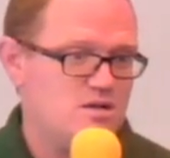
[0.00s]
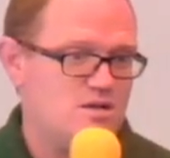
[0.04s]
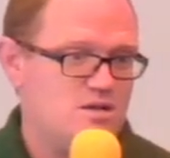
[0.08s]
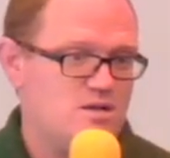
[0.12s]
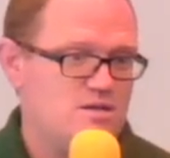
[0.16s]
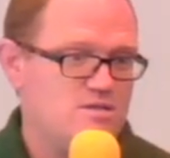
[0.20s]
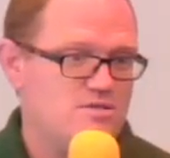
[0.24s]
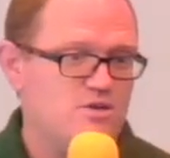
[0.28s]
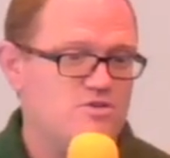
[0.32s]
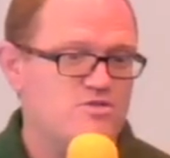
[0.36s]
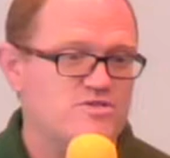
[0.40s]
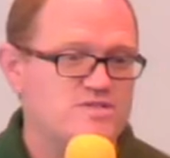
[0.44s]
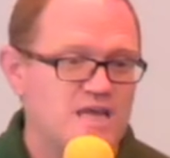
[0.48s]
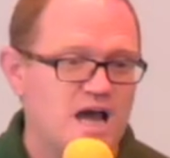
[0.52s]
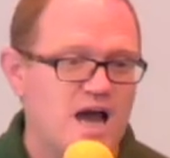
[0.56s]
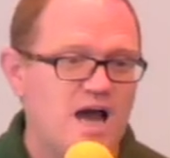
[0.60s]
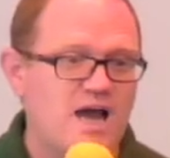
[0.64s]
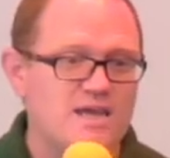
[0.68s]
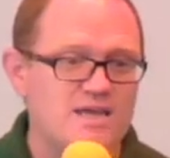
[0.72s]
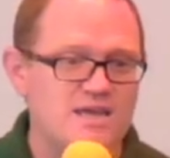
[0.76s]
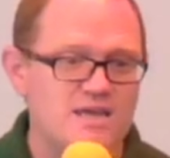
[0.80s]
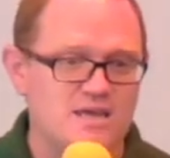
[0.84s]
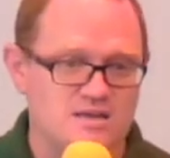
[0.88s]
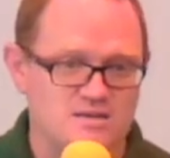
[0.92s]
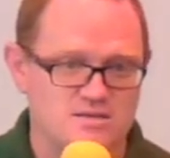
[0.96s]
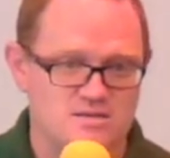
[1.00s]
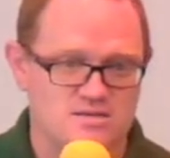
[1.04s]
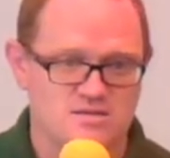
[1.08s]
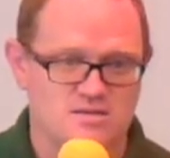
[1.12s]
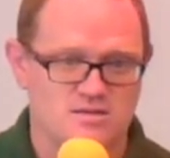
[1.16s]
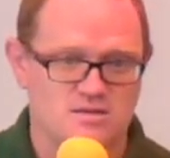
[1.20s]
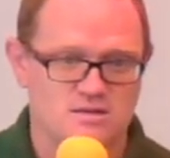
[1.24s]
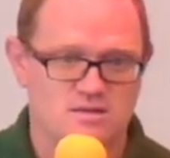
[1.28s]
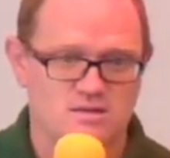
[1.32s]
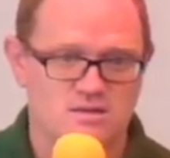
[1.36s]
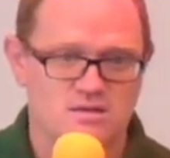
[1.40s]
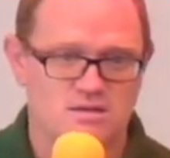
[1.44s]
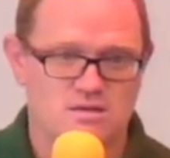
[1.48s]
They're dying.
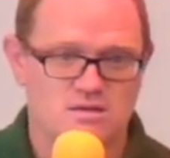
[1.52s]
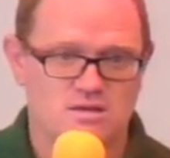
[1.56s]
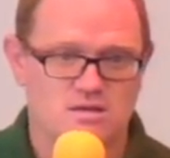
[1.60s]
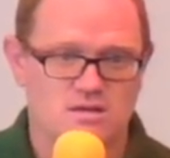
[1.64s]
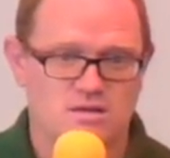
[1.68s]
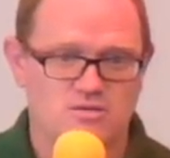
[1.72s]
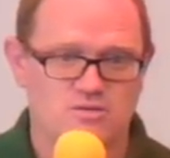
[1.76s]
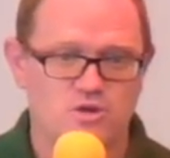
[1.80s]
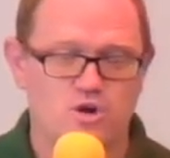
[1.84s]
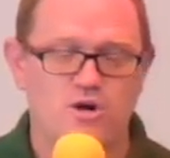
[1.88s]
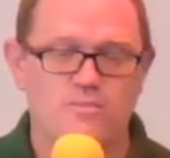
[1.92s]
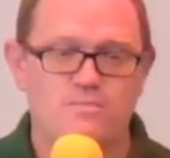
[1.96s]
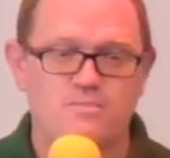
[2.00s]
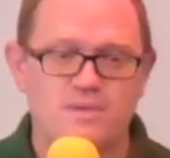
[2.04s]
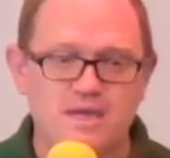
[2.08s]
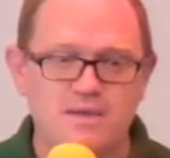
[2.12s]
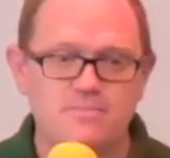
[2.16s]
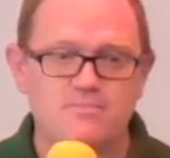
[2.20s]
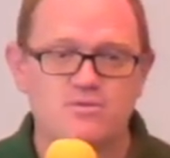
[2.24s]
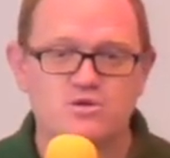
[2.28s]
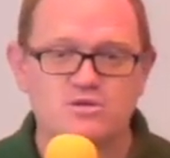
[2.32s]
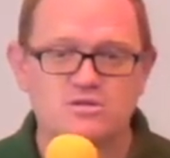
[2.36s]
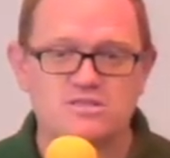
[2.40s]
There are people